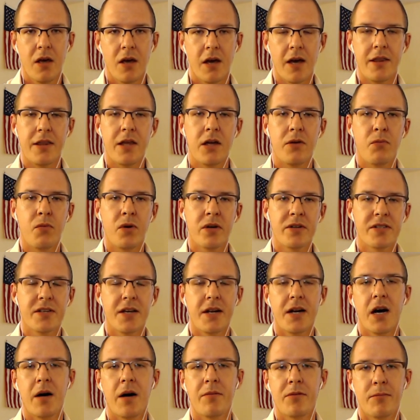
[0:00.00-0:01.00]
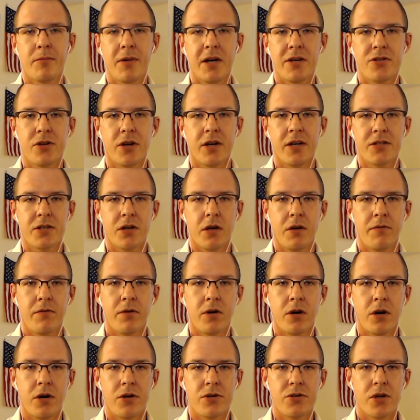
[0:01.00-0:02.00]
And then once that optimizer has
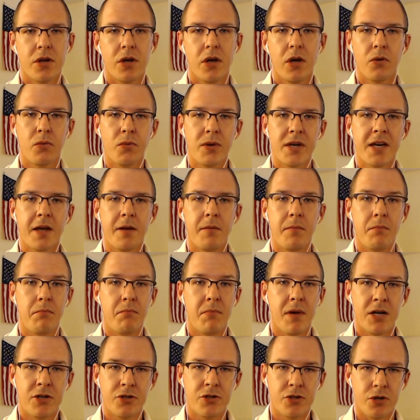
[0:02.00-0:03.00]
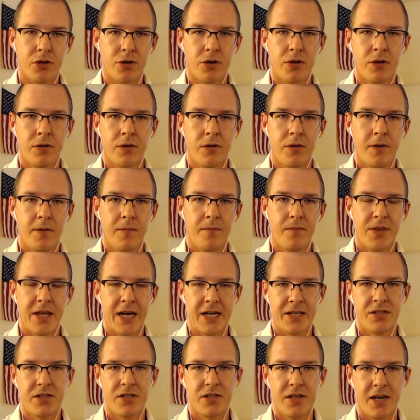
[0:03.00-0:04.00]
converged, we can measure
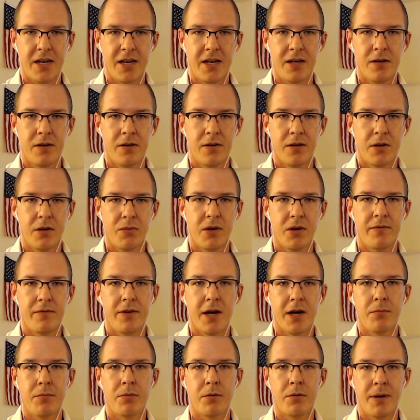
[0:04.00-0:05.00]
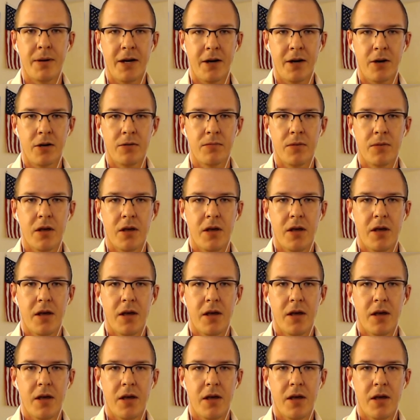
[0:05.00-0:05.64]
that state that we have now prepared